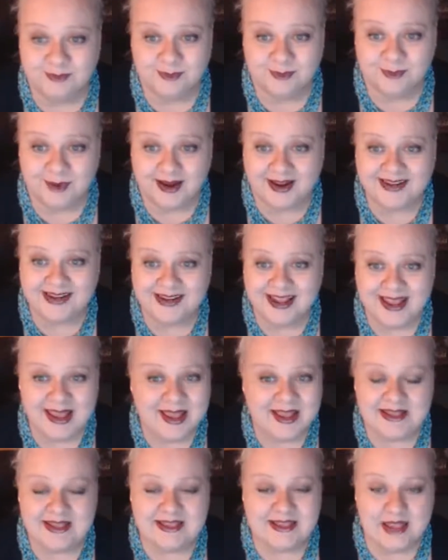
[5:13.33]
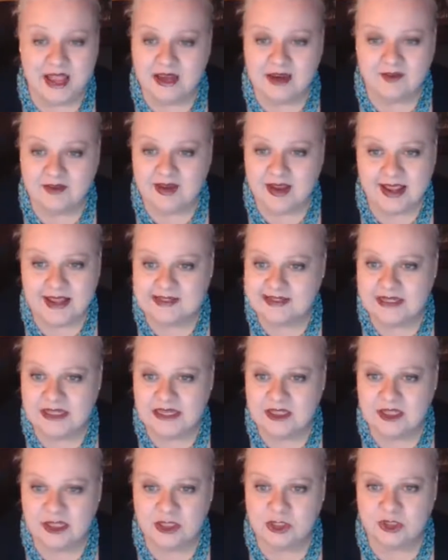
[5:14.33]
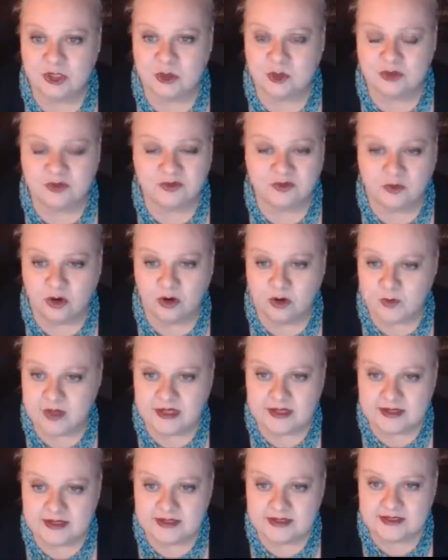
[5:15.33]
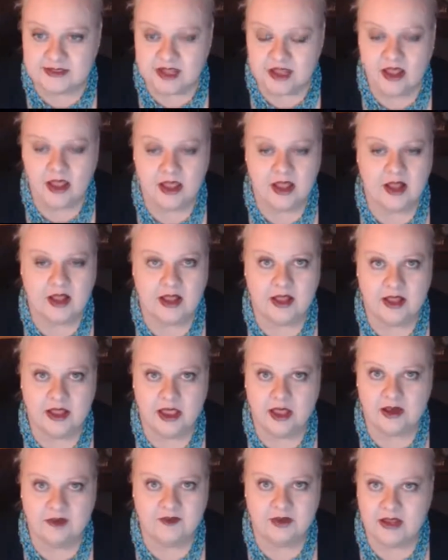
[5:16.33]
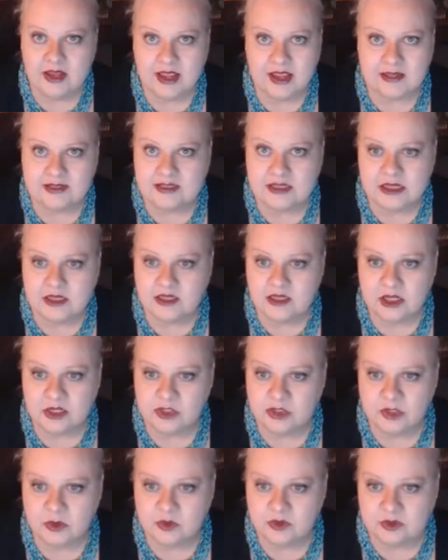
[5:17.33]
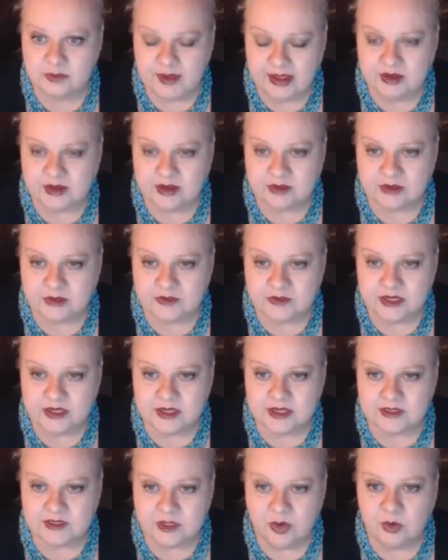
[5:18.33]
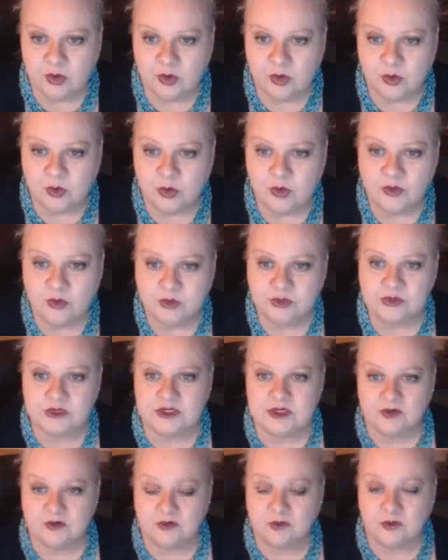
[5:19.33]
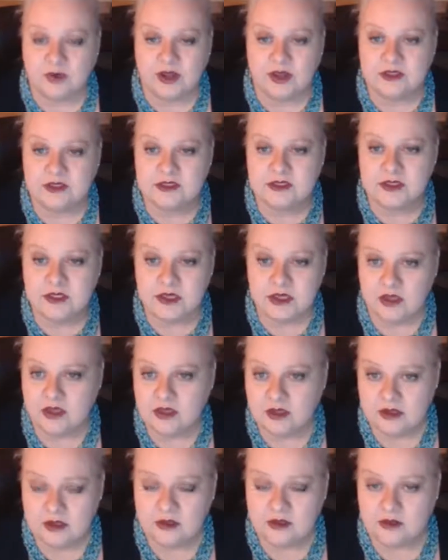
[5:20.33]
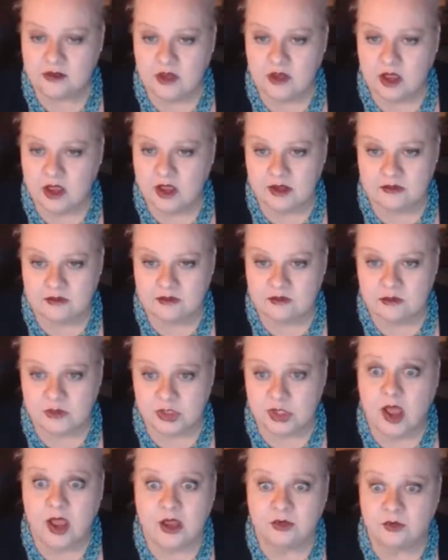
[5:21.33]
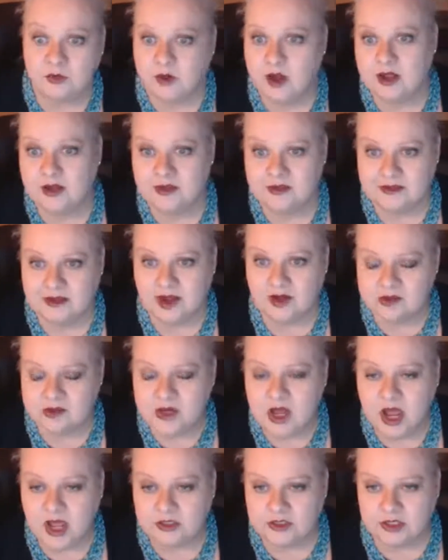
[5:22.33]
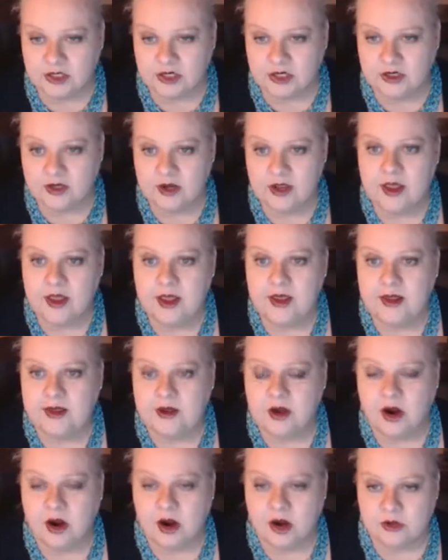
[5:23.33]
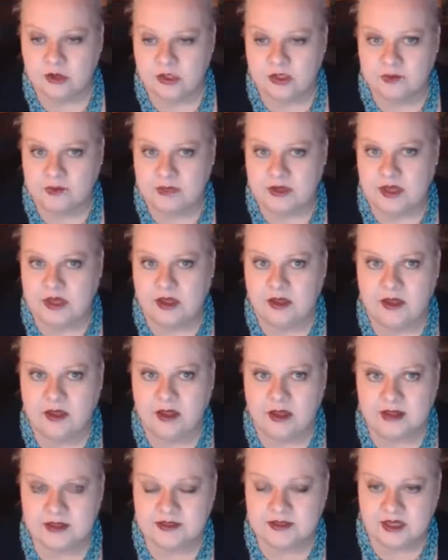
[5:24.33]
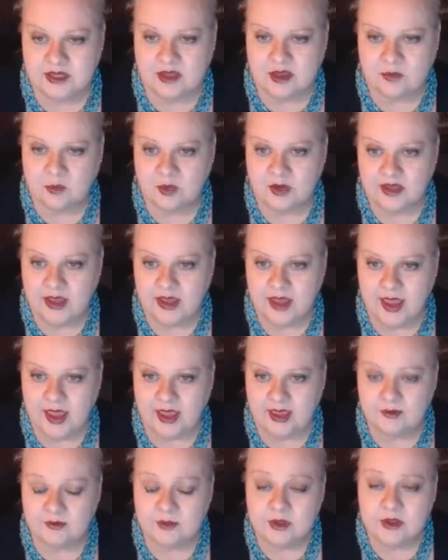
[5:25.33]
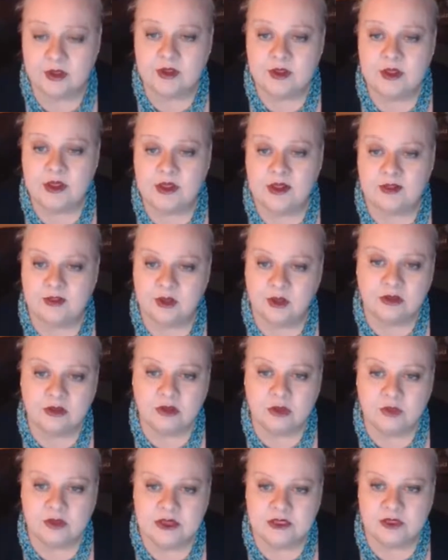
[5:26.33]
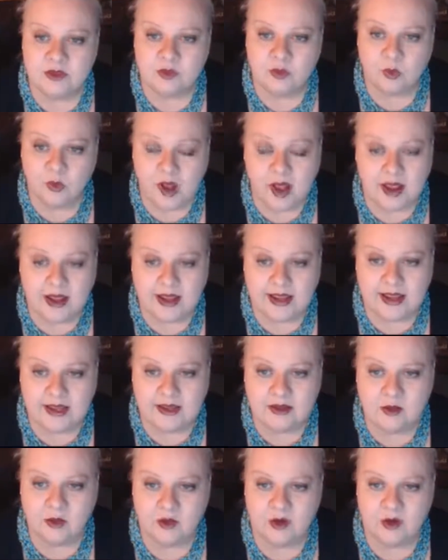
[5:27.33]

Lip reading: right? None of it has anything to do with formulas. None of it has anything to do with paint colors. It's a whole different genre of color, RGB and CMYK. And the only reason why